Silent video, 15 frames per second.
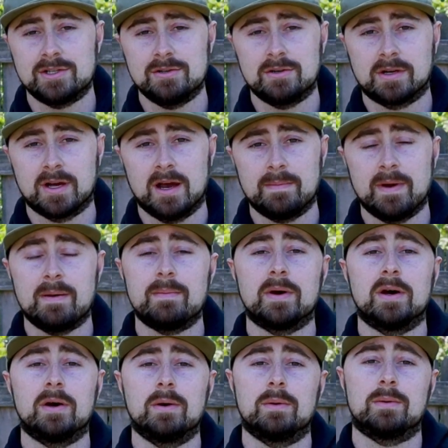shoot your compound
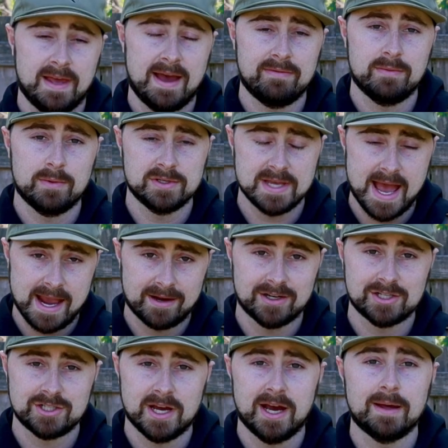bow to have the most
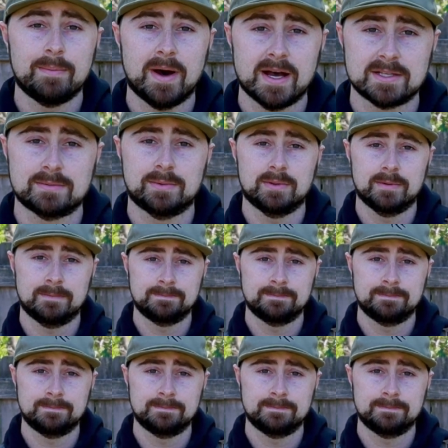accurate shot possible.